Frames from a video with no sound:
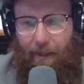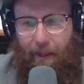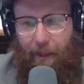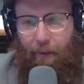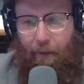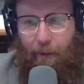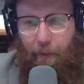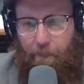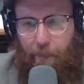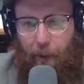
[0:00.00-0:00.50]

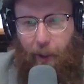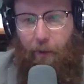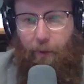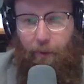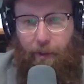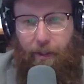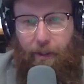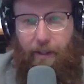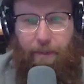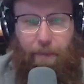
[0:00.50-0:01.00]
the
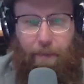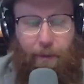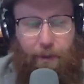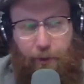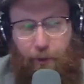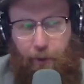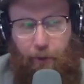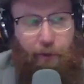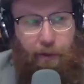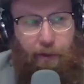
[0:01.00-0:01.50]
bone is
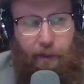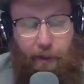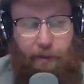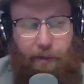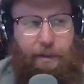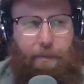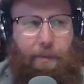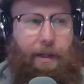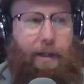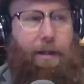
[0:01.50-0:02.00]
protruding or
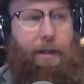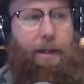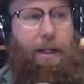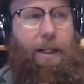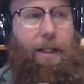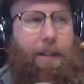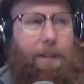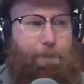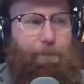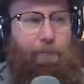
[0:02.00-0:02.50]
something,
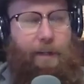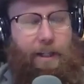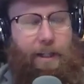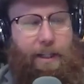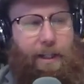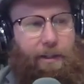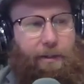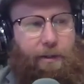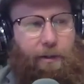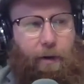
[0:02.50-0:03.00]
not
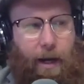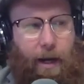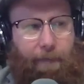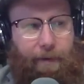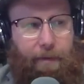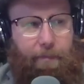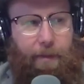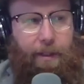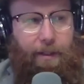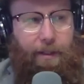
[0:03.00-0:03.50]
to get too
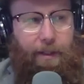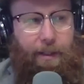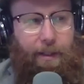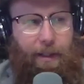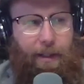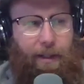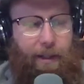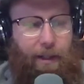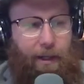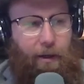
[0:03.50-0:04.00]
graphic, but
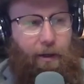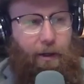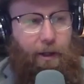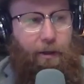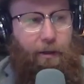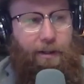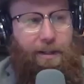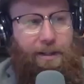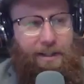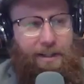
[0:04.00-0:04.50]

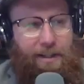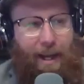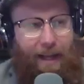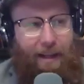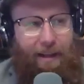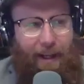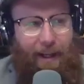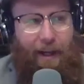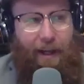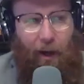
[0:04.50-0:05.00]
you could
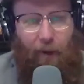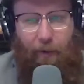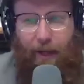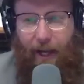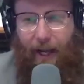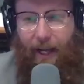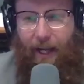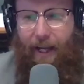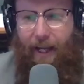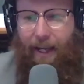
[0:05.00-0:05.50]
say like,
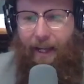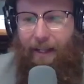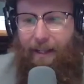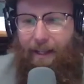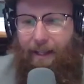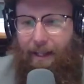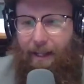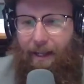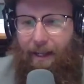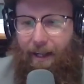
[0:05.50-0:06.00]
okay,
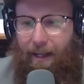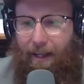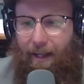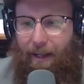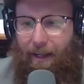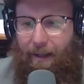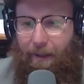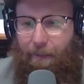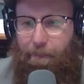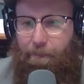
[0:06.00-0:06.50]

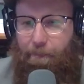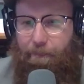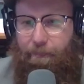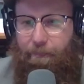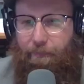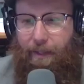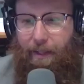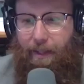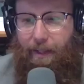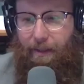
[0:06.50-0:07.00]
um,
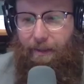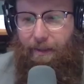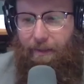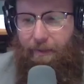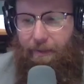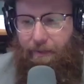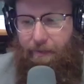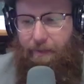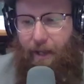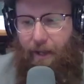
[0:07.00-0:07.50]

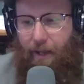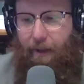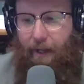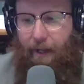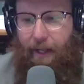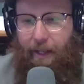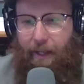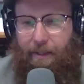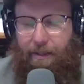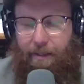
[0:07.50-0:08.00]
there it
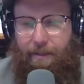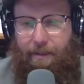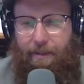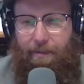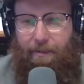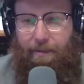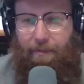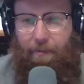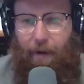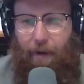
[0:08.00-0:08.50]

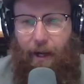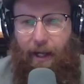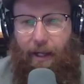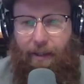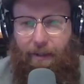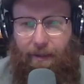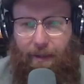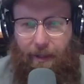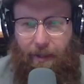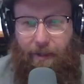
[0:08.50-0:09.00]
is,
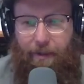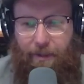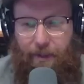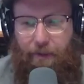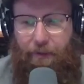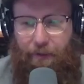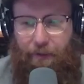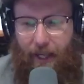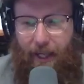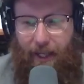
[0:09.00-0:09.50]
right? There's
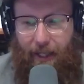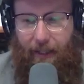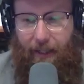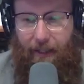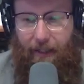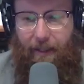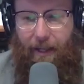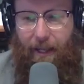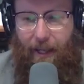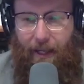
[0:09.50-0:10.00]
a
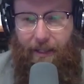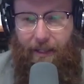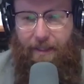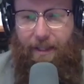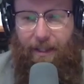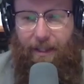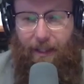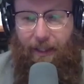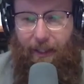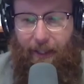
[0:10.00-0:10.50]
thing, and it's
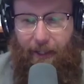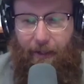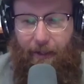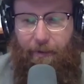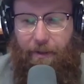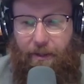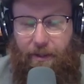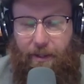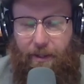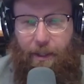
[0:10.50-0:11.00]

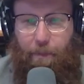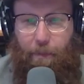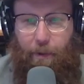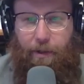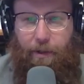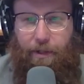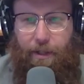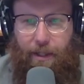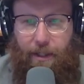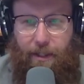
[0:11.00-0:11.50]
clear that this
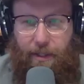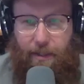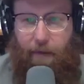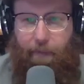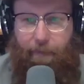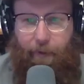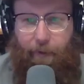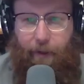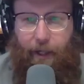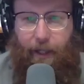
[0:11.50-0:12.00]
person is
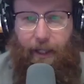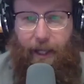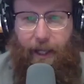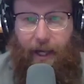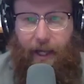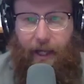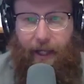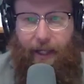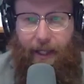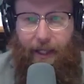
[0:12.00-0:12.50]
suffering,
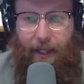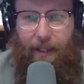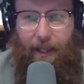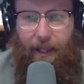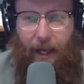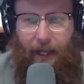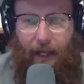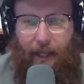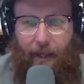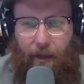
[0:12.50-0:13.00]
and I can
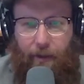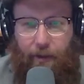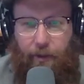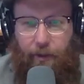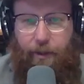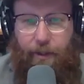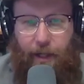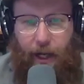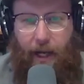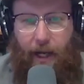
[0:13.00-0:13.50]

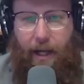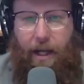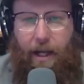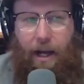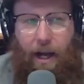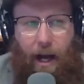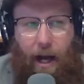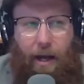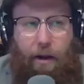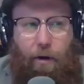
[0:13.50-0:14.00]
understand.
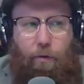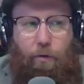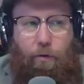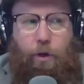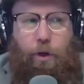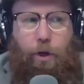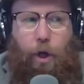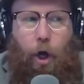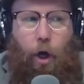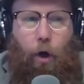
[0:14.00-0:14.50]
I don't
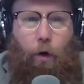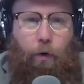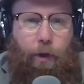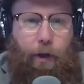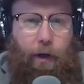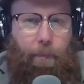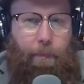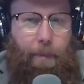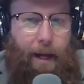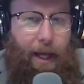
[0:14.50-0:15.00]
know
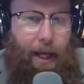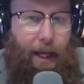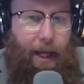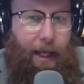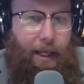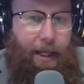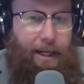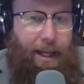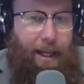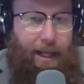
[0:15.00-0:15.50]
their
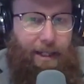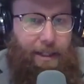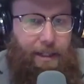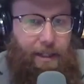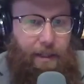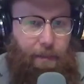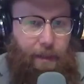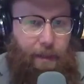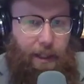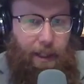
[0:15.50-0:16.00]
pain
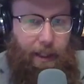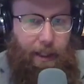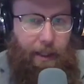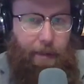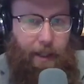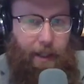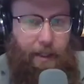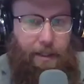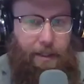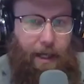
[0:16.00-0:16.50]
intimately
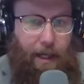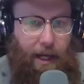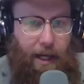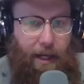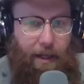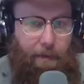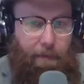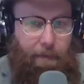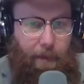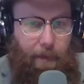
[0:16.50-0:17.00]
because
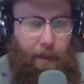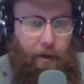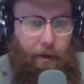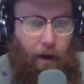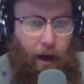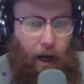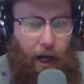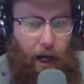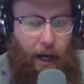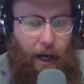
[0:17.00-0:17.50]
I
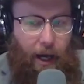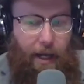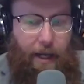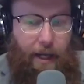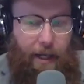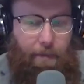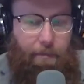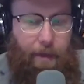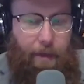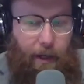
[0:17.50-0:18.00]

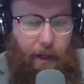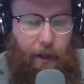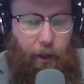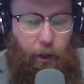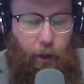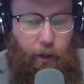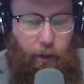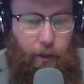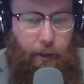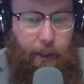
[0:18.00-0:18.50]
am not
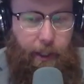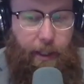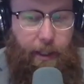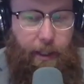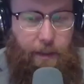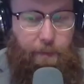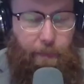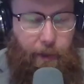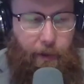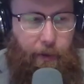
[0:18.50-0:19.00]
currently
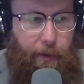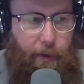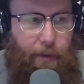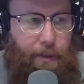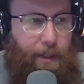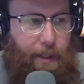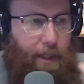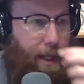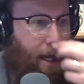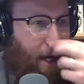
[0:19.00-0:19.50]

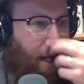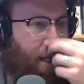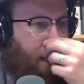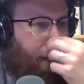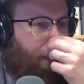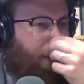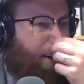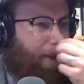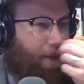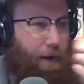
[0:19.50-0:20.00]
experiencing that.
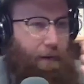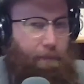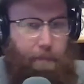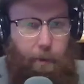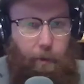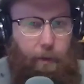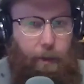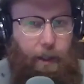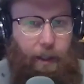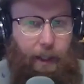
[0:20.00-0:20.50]
Even if I've
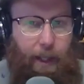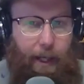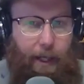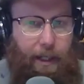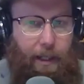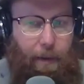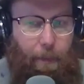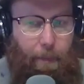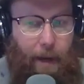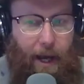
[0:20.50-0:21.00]
broken a leg
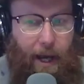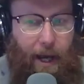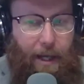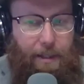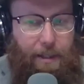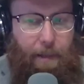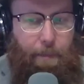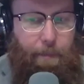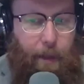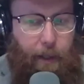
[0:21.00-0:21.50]
in the
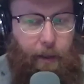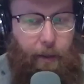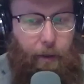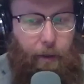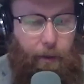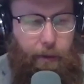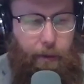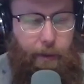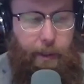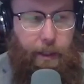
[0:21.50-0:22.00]
past, I'm not
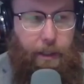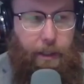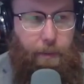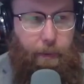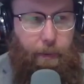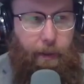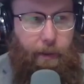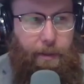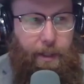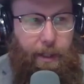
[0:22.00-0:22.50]
currently
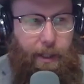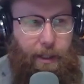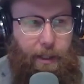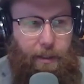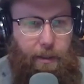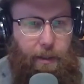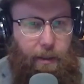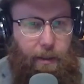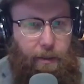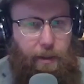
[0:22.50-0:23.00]
experiencing it.
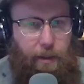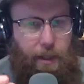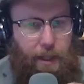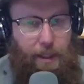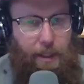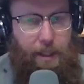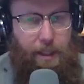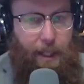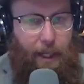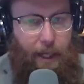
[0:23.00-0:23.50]
So there's a
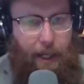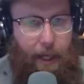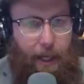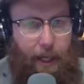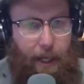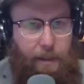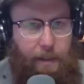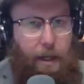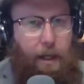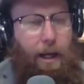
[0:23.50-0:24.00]

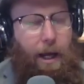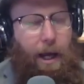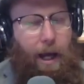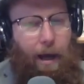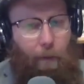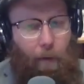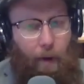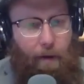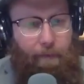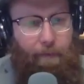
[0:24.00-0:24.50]
disconnect.
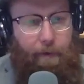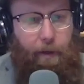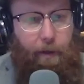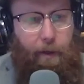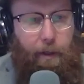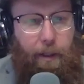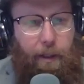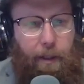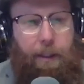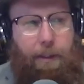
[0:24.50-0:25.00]
However,